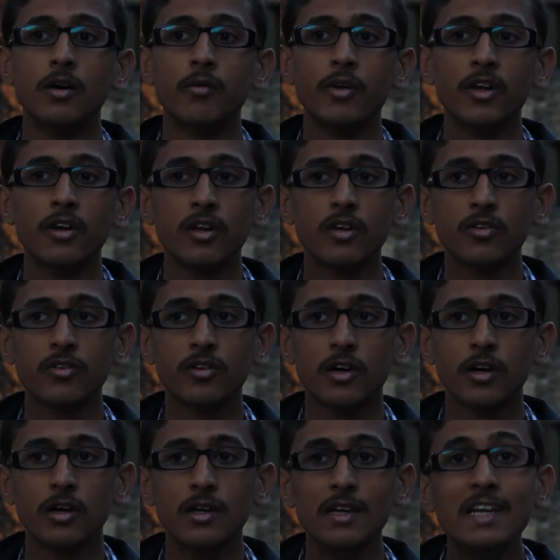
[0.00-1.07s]
whether it is
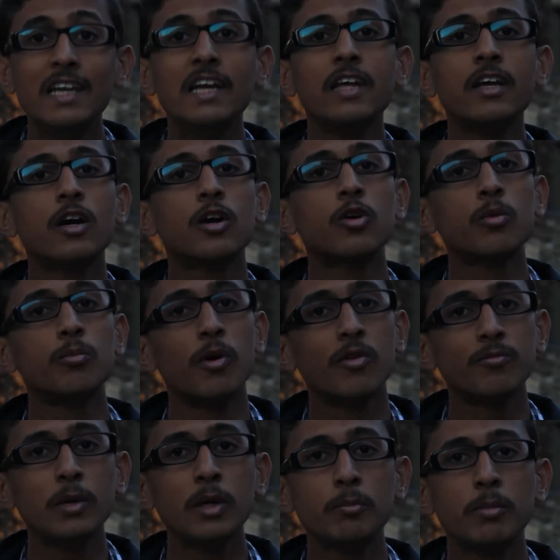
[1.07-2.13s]
leading a group of
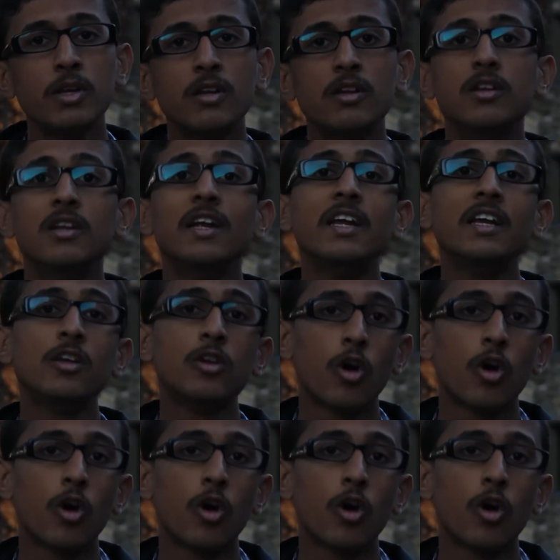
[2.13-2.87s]
people, leading